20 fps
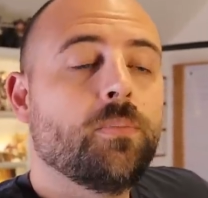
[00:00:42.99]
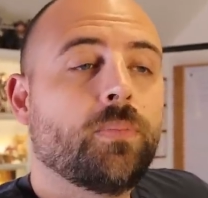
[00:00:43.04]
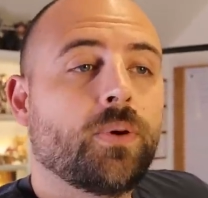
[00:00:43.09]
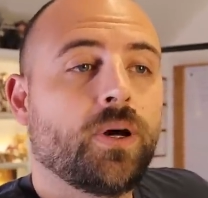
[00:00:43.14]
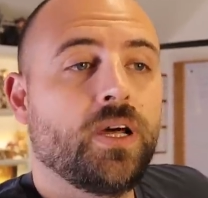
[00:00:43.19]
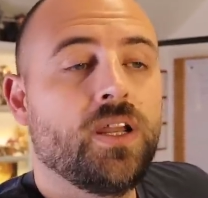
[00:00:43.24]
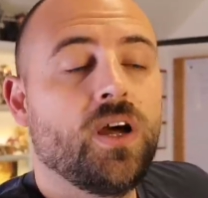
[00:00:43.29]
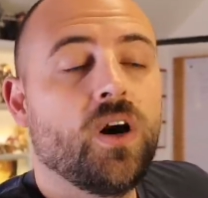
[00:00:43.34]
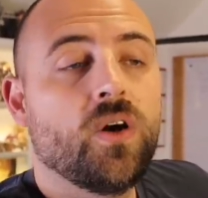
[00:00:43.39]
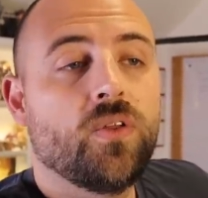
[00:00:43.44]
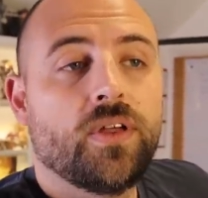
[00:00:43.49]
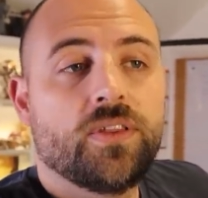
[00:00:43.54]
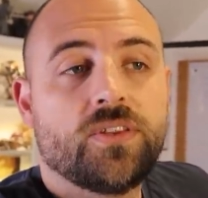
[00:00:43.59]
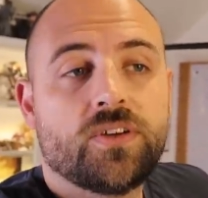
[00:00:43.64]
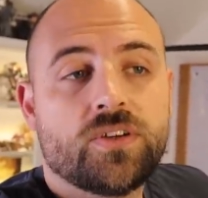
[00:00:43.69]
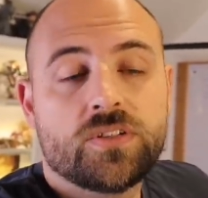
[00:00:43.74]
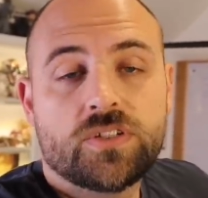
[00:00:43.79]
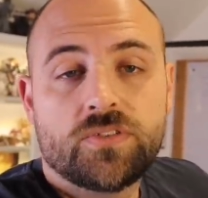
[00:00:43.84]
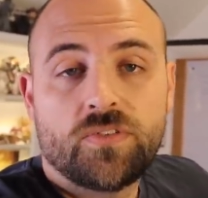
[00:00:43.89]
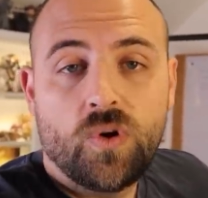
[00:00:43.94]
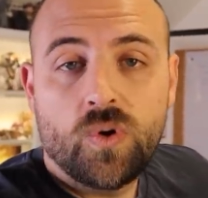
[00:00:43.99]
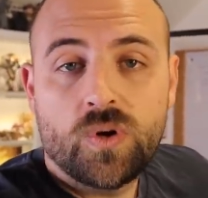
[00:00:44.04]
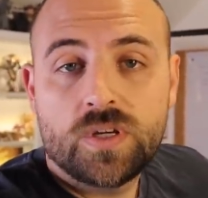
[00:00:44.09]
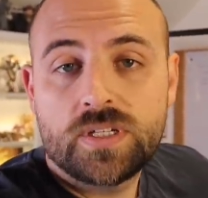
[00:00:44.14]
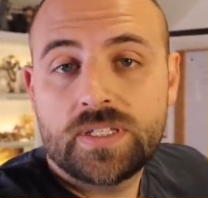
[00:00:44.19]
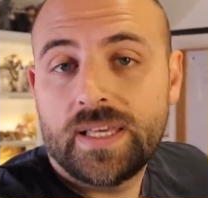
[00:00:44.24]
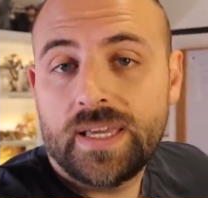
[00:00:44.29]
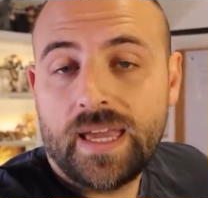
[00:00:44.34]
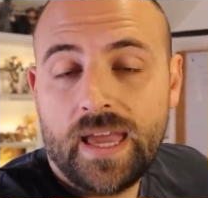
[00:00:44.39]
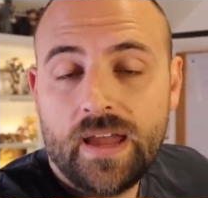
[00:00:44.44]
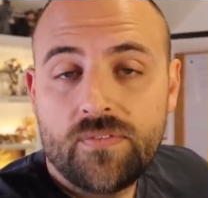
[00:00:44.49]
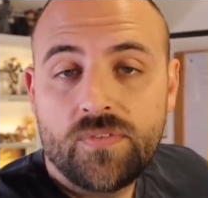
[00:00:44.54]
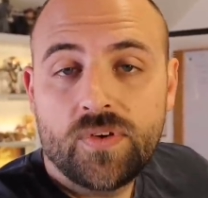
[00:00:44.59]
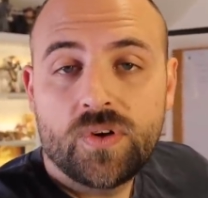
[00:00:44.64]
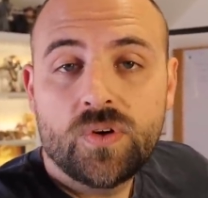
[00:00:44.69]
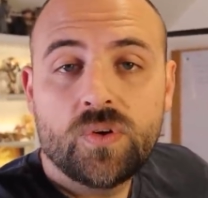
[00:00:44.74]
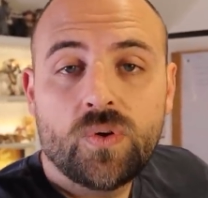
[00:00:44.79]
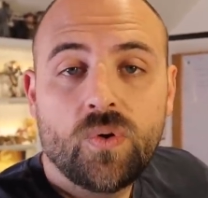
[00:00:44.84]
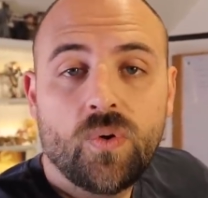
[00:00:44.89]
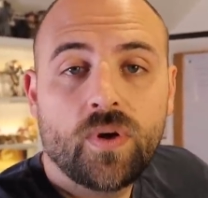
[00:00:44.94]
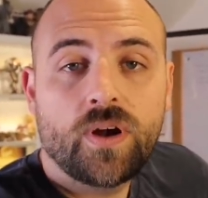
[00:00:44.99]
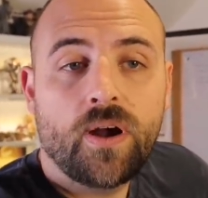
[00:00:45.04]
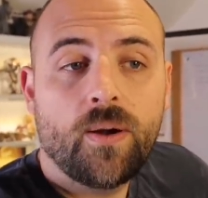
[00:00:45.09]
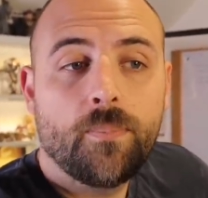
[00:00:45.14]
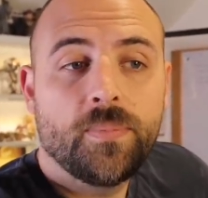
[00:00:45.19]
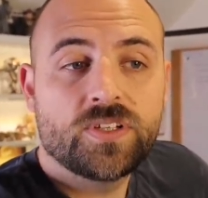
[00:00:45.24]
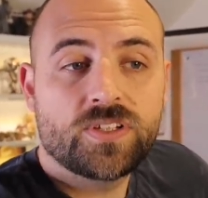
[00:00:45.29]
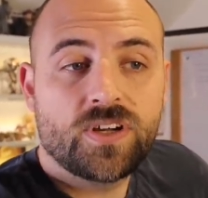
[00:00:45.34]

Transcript: but I know that there is, of course, like every good orc army